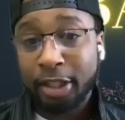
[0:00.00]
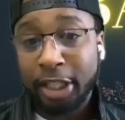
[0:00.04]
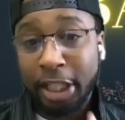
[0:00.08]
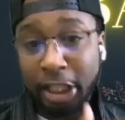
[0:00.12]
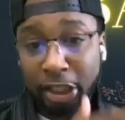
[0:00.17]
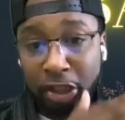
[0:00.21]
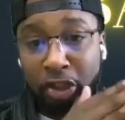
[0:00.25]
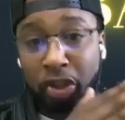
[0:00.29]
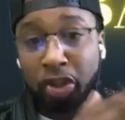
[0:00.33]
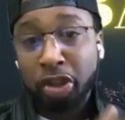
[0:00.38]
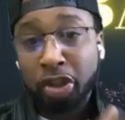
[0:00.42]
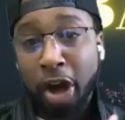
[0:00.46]

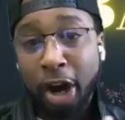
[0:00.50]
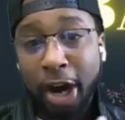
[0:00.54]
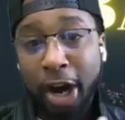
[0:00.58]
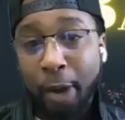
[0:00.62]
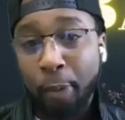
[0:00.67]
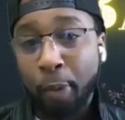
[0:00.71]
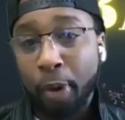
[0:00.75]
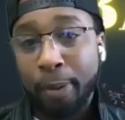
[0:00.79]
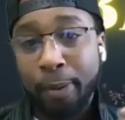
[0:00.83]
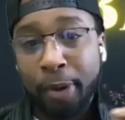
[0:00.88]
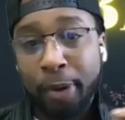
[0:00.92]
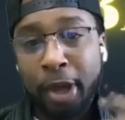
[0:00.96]
Did you start
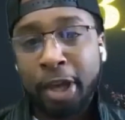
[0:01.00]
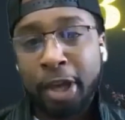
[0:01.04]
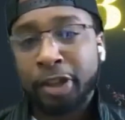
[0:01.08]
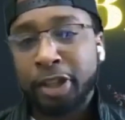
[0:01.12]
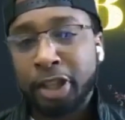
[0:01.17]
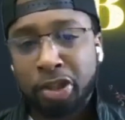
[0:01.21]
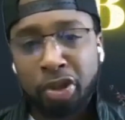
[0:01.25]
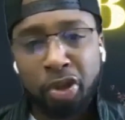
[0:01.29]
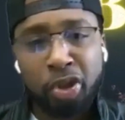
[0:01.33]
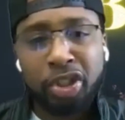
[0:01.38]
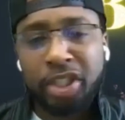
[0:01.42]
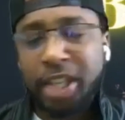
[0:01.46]
out with,
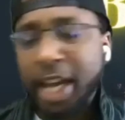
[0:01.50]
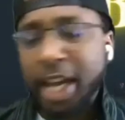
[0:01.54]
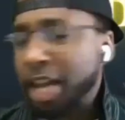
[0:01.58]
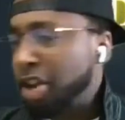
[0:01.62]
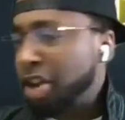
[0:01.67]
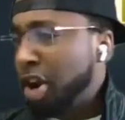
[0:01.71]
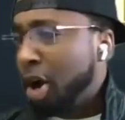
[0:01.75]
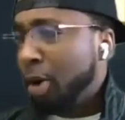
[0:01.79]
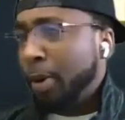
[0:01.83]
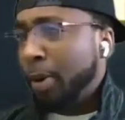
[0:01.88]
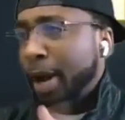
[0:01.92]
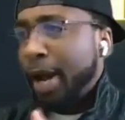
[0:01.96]
did you say, you
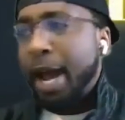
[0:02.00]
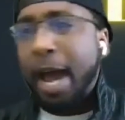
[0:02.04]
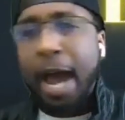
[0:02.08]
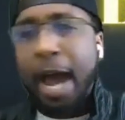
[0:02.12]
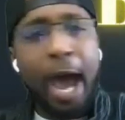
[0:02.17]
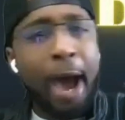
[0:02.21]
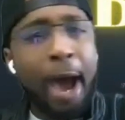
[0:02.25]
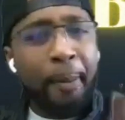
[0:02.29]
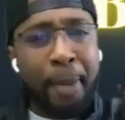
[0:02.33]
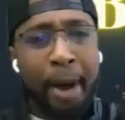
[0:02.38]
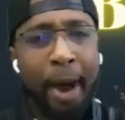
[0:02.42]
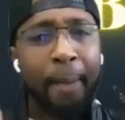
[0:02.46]
know what,
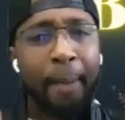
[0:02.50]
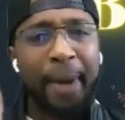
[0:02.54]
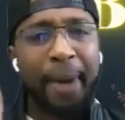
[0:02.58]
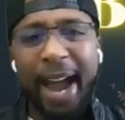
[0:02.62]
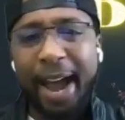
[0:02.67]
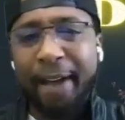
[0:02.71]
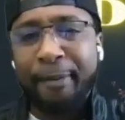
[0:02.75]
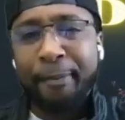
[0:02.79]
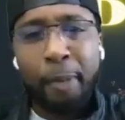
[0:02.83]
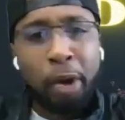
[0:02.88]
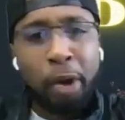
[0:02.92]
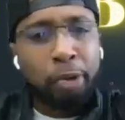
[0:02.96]
I'm gonna
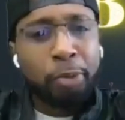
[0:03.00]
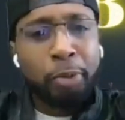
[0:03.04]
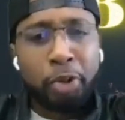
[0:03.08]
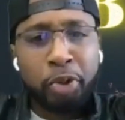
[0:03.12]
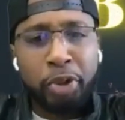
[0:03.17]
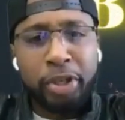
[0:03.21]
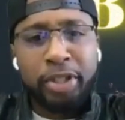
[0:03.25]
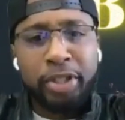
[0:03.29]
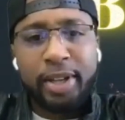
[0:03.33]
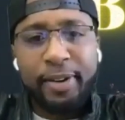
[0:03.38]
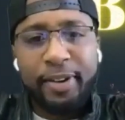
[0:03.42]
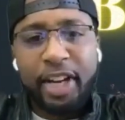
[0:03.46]
have multiple
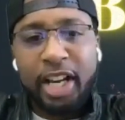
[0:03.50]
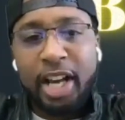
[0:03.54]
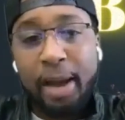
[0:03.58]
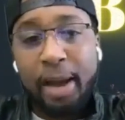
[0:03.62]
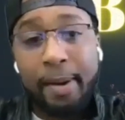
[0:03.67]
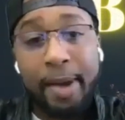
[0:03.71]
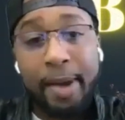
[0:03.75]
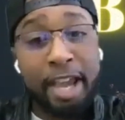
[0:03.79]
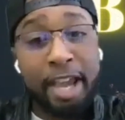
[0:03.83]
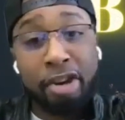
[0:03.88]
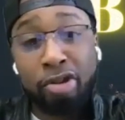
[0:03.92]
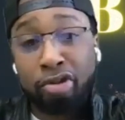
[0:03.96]
streams of income,
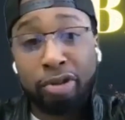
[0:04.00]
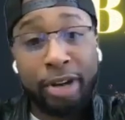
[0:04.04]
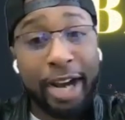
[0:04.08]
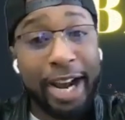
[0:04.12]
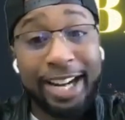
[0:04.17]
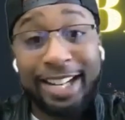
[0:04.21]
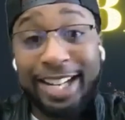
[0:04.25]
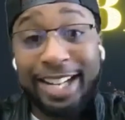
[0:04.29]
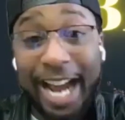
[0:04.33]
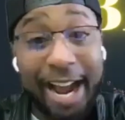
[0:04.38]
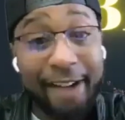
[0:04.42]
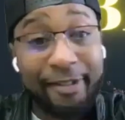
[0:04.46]
and you
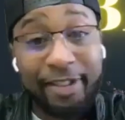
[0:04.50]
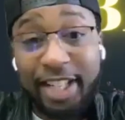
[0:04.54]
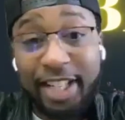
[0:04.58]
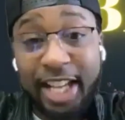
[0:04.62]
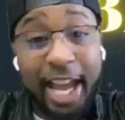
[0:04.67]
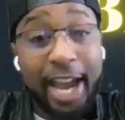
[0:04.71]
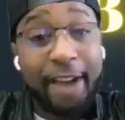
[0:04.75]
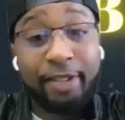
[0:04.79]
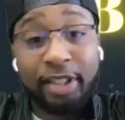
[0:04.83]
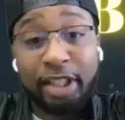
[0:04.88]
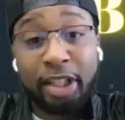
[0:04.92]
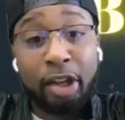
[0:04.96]
try to dive into
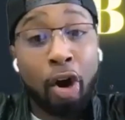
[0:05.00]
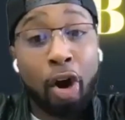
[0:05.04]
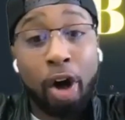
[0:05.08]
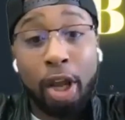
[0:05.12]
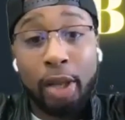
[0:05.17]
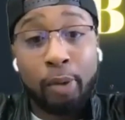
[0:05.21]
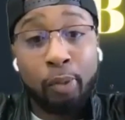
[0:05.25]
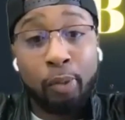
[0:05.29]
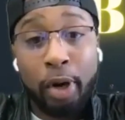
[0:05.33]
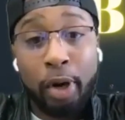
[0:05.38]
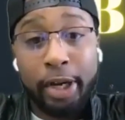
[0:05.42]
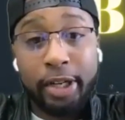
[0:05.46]
everything
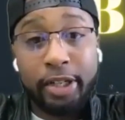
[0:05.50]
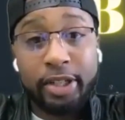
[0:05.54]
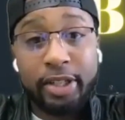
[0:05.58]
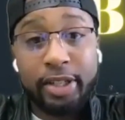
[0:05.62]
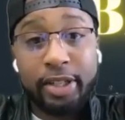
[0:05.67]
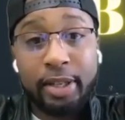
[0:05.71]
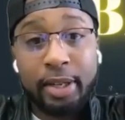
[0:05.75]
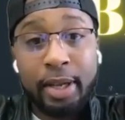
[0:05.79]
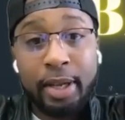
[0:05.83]
all at once?